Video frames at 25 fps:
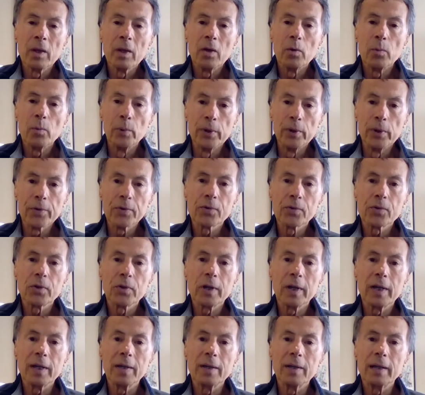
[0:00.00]
real
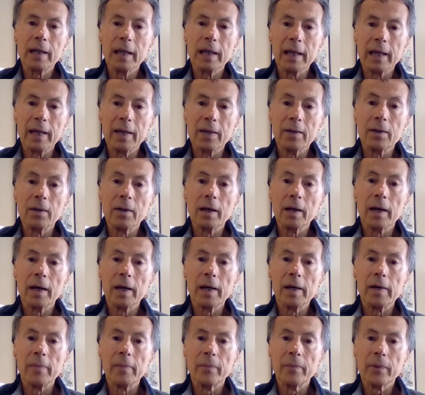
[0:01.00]
estate and
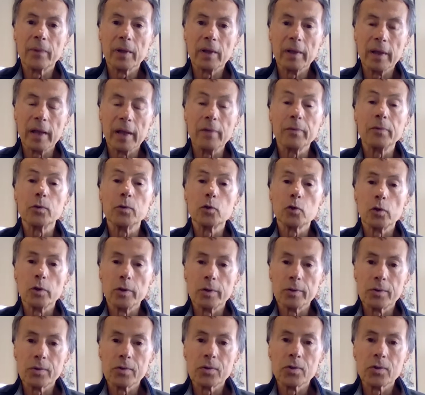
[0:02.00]
life
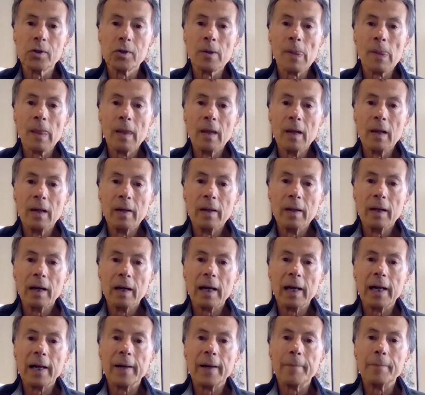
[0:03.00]
insurance.
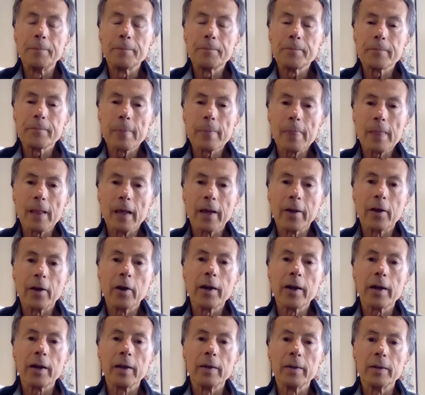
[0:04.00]
I
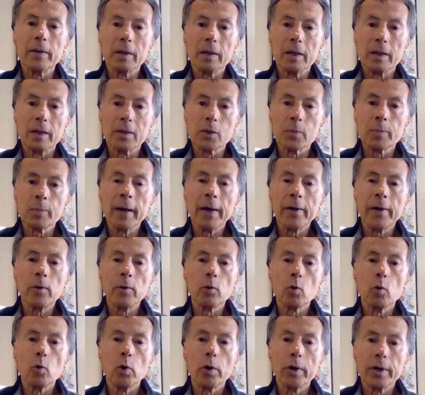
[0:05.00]
got a spinal
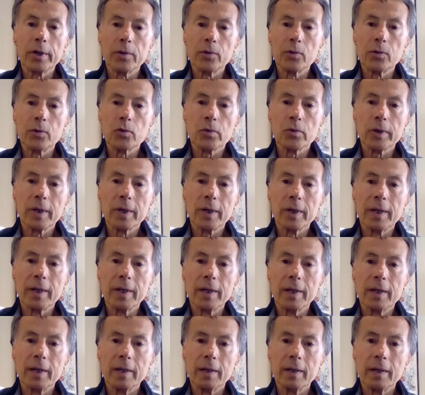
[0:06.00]
cord injury
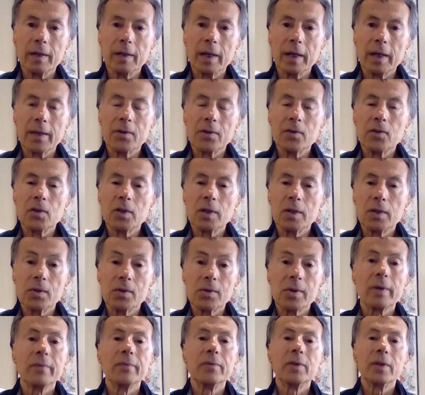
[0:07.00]
in
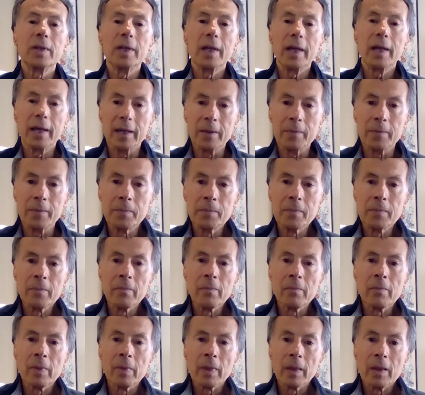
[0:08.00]
1978,
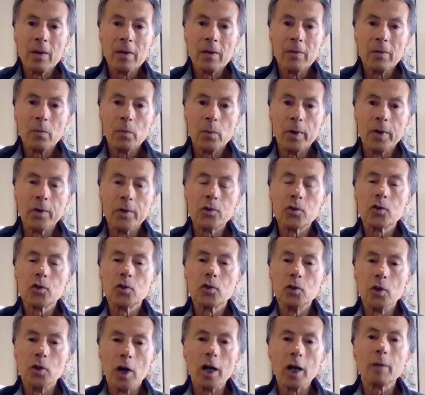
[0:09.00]
which
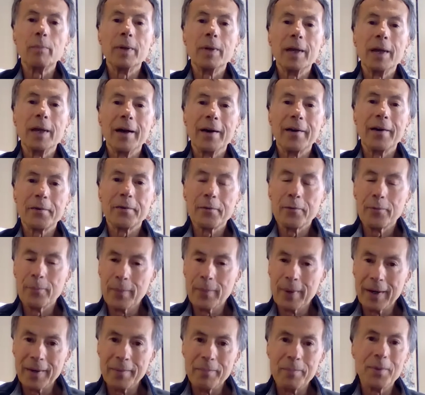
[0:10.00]
knocked me out of
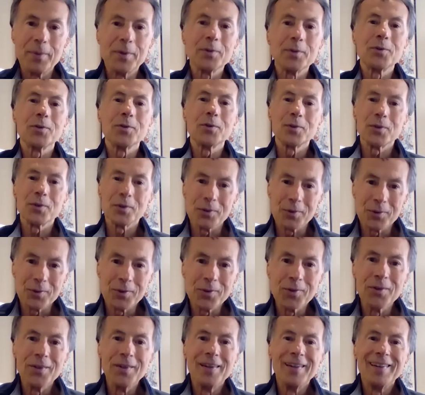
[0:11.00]
my
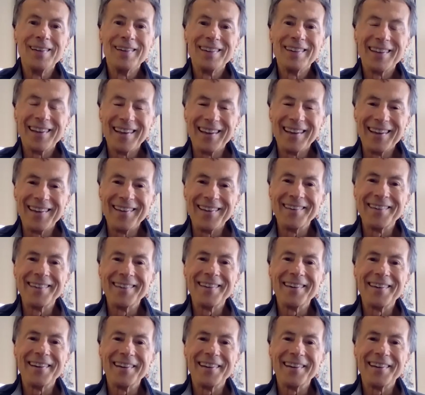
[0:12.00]
businesses and